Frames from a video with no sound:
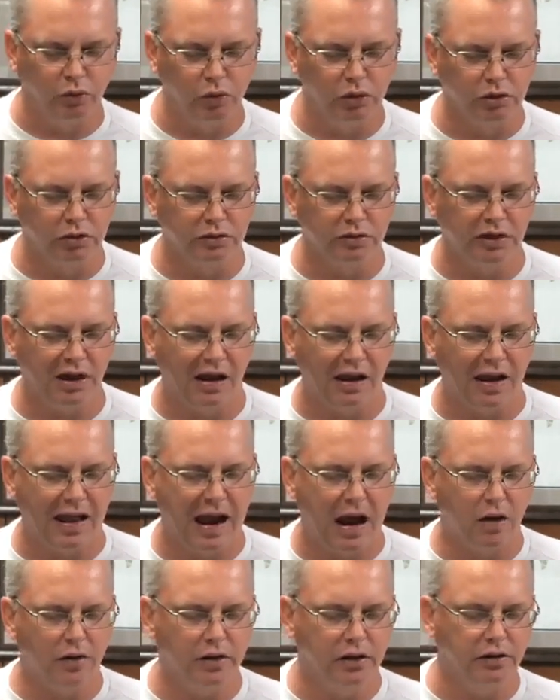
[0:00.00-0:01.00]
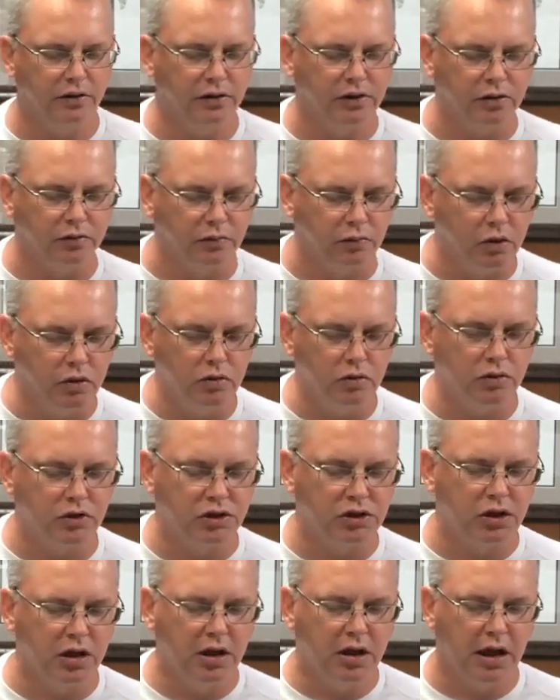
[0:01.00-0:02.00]
will allow the, the
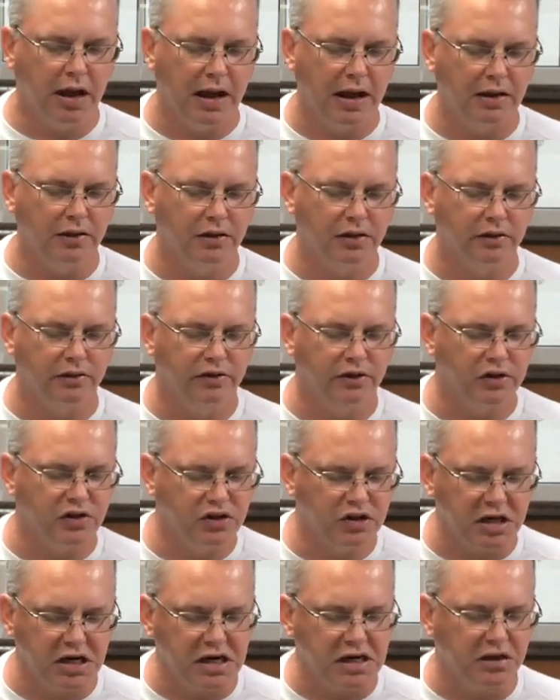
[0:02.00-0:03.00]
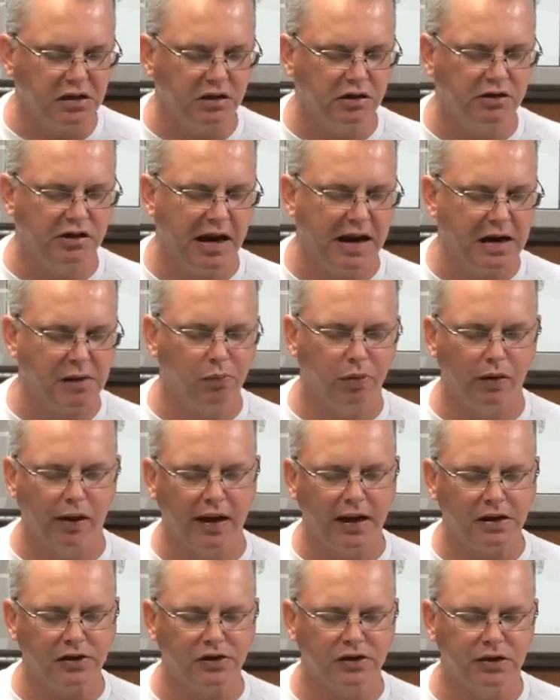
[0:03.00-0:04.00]
roots and the, the seed to take
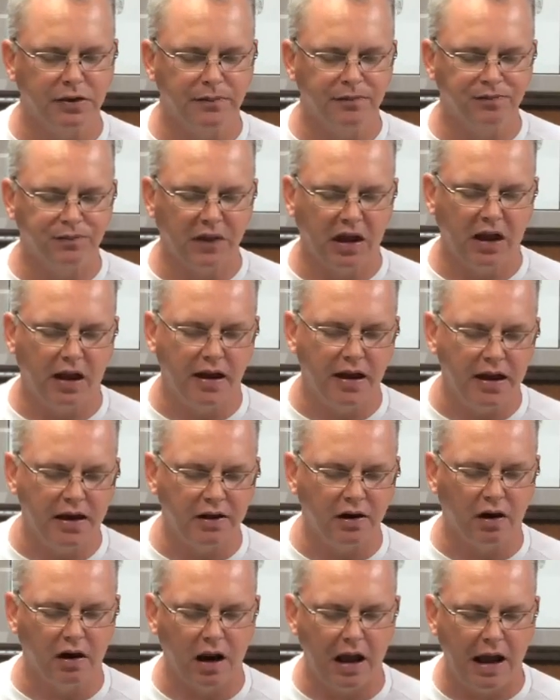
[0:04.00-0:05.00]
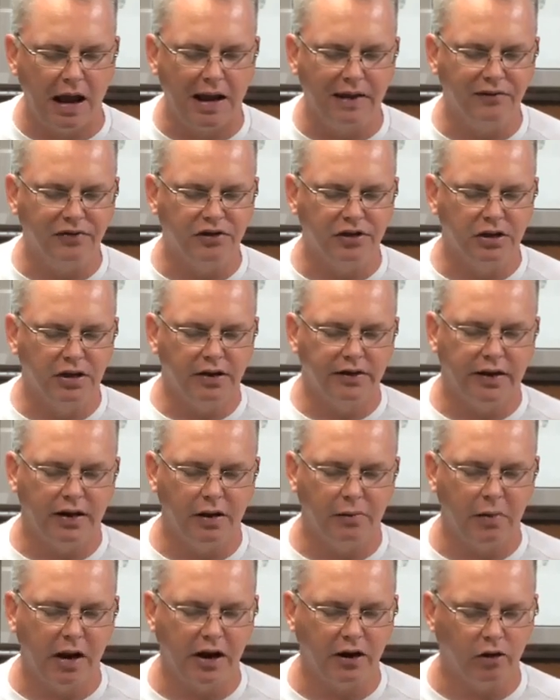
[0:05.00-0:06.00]
place uh, in our lives,
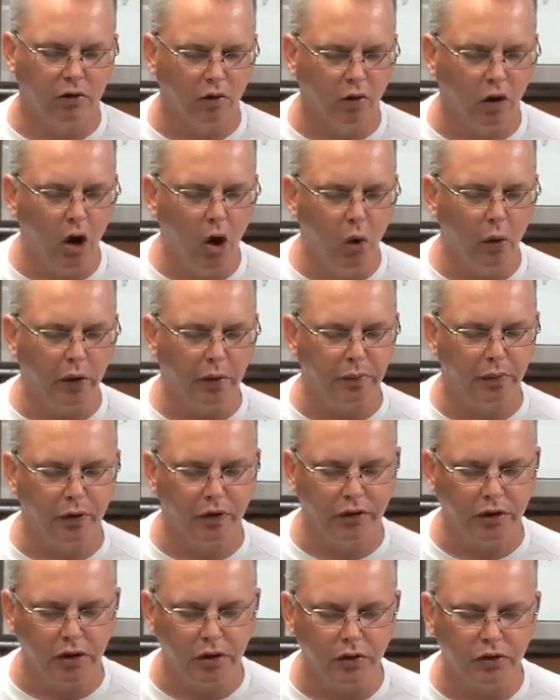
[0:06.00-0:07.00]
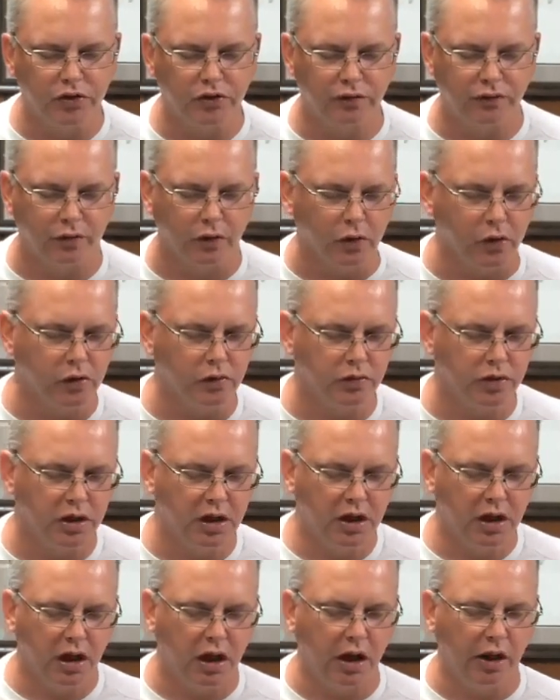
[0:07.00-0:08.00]
that it might grow and produce
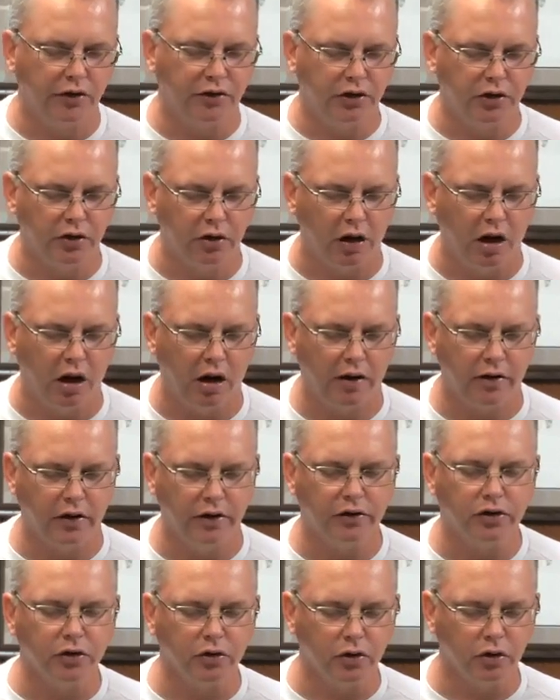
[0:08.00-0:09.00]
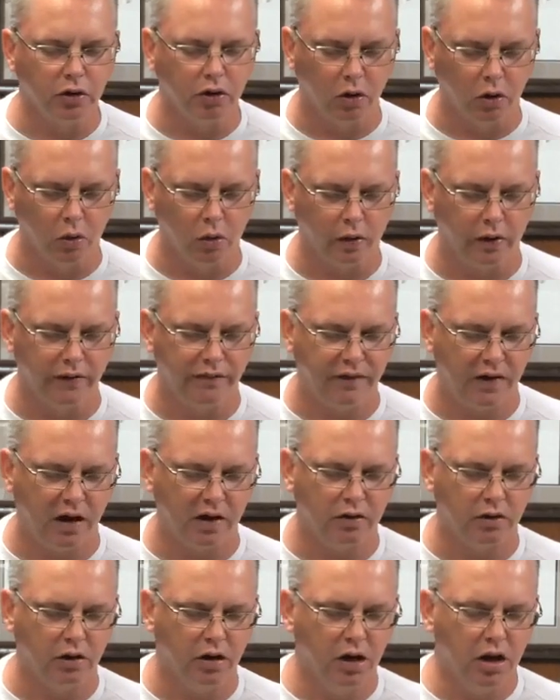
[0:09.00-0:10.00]
fruit uh, to your honor and to your glory.
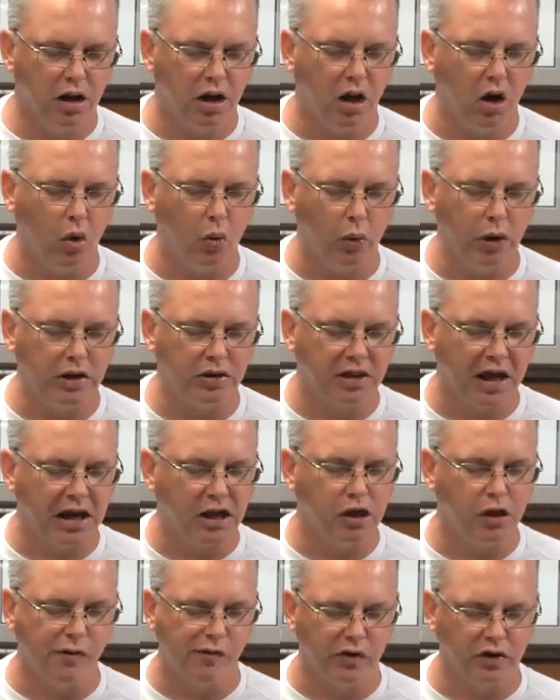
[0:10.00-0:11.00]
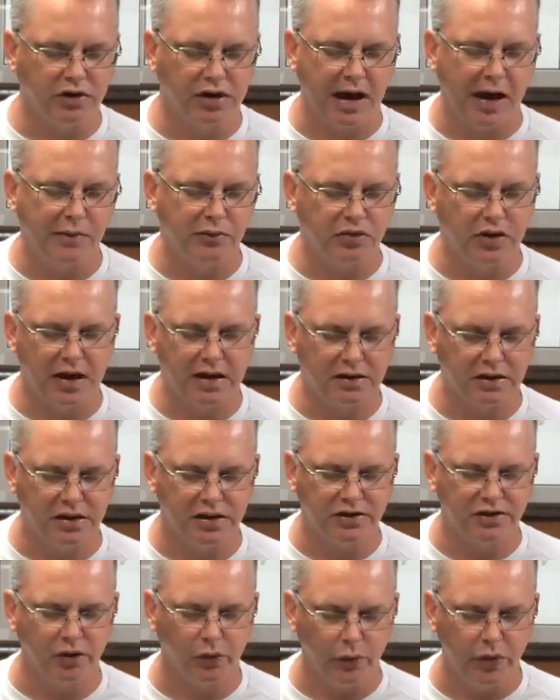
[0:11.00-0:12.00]
Father, uh, we thank you for times like
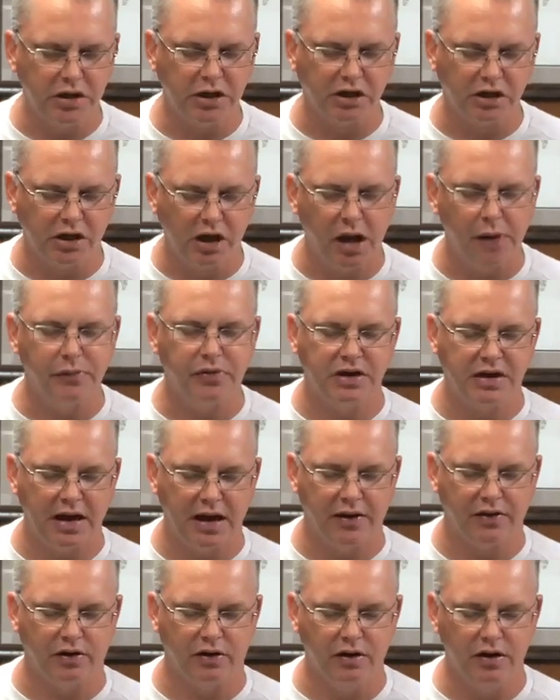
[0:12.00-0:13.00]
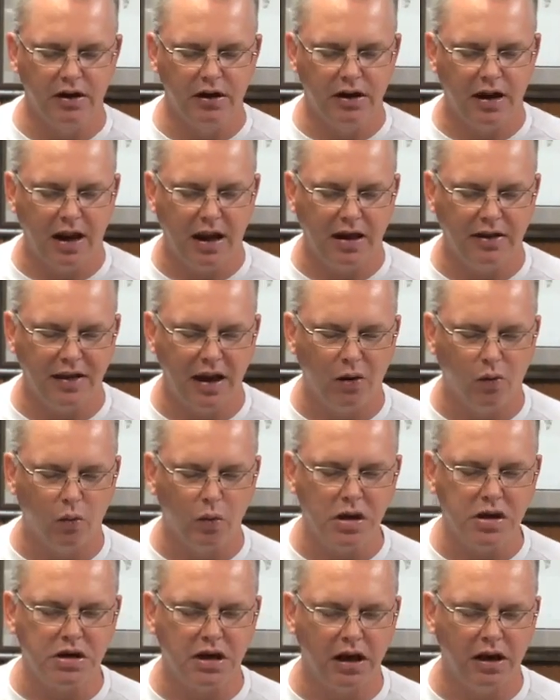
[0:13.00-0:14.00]
this that we can come together and
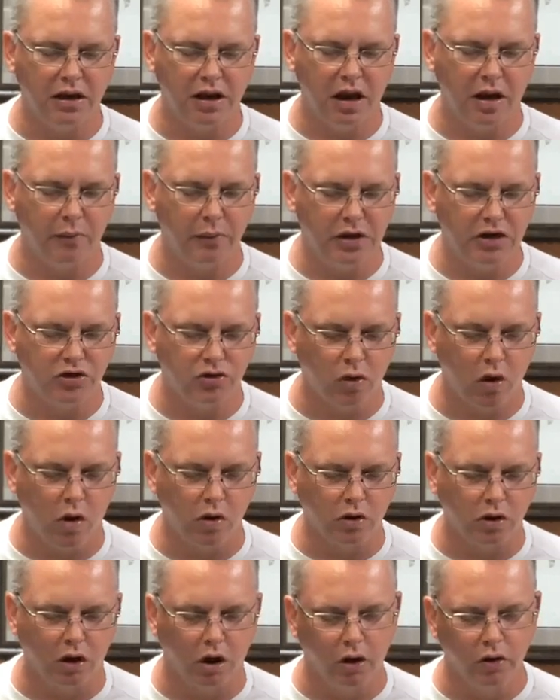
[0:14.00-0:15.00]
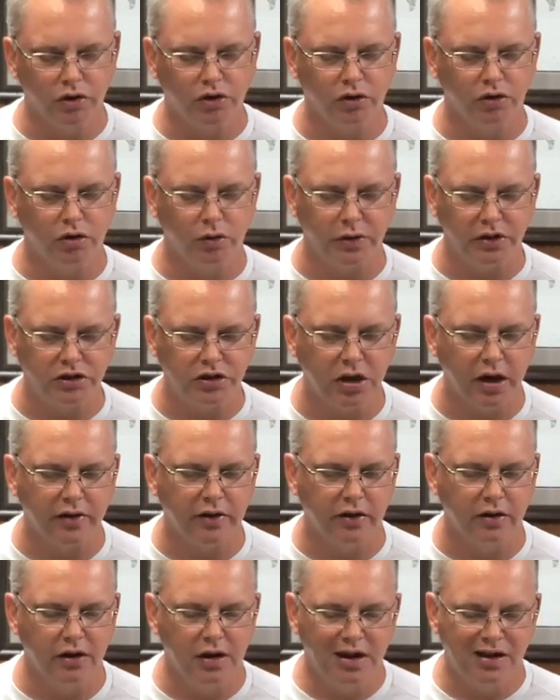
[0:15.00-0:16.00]
that we can uh, be drawn closer to each
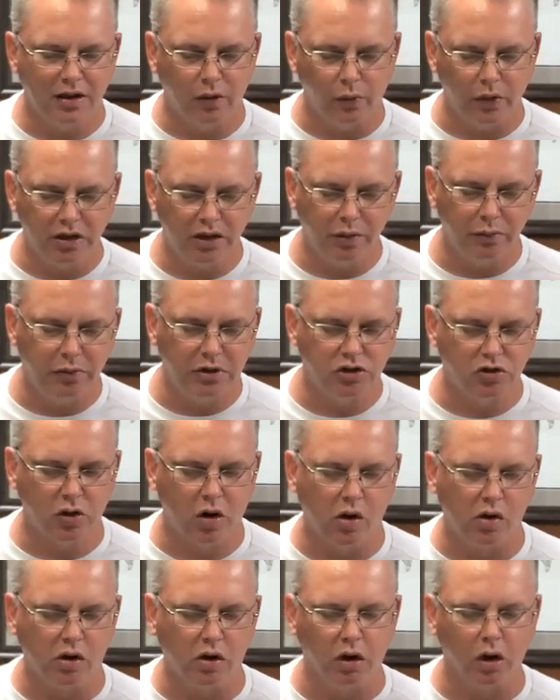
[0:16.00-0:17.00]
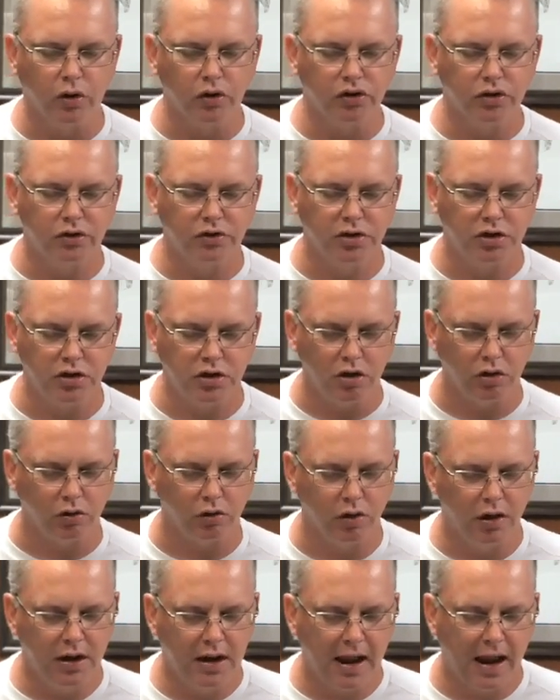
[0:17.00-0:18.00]
other, that we can be drawn closer to
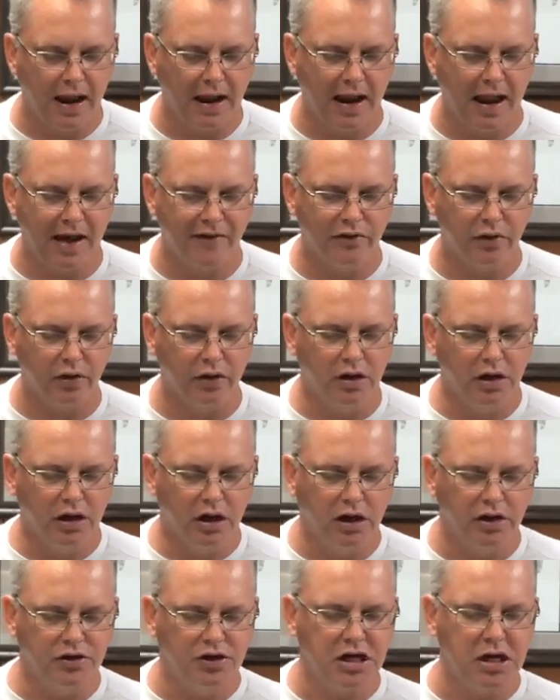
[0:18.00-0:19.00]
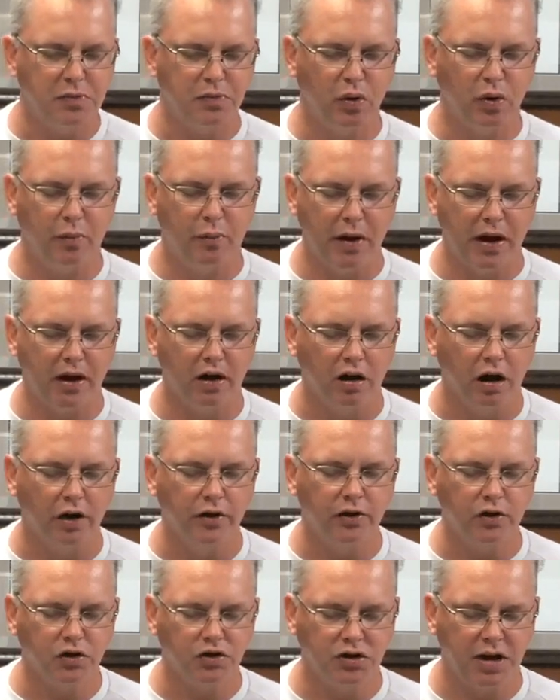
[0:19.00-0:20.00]
you, and have a, a deeper, better
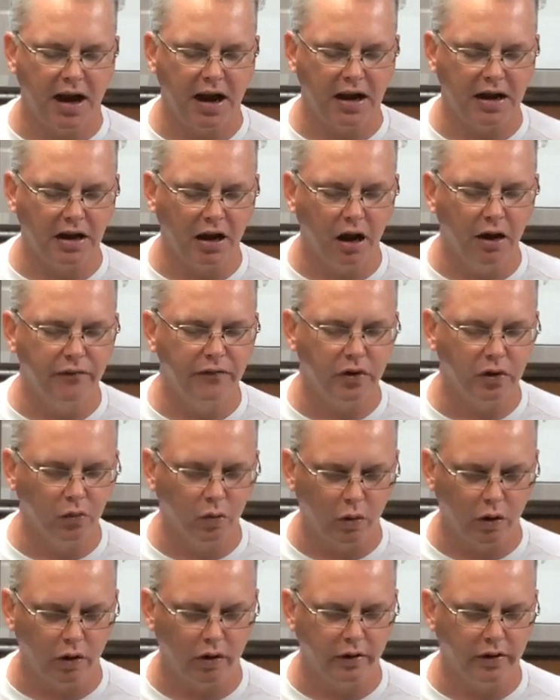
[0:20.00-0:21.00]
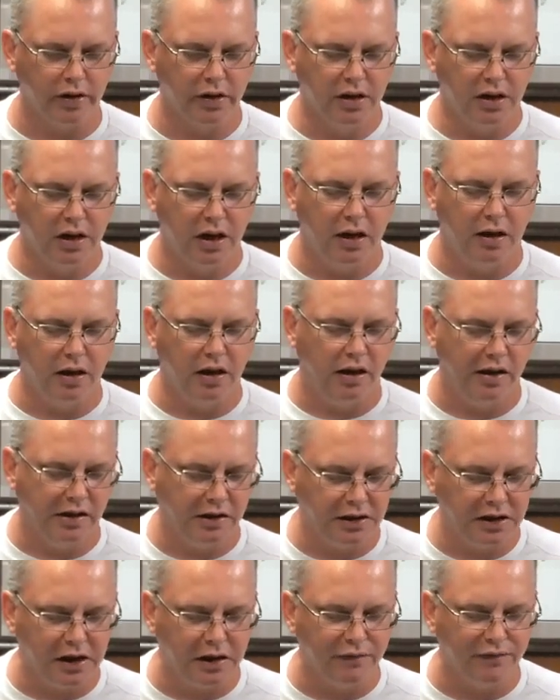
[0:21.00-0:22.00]
understanding of your word. Uh,
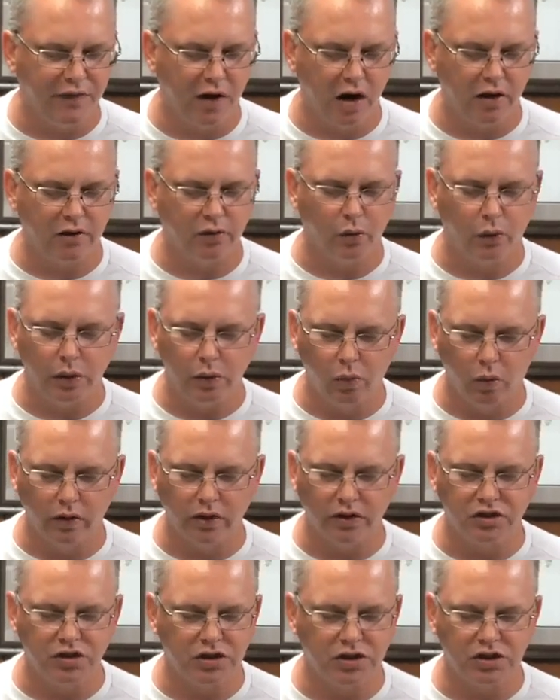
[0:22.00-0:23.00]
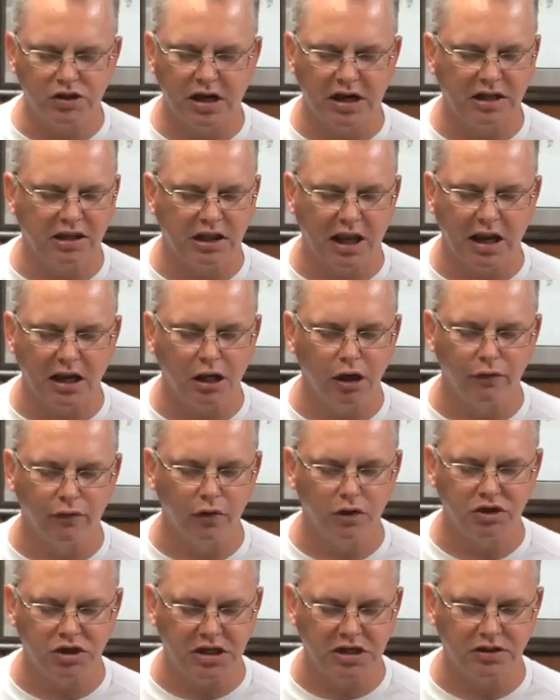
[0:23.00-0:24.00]
and again, Father, we want to just say thank you for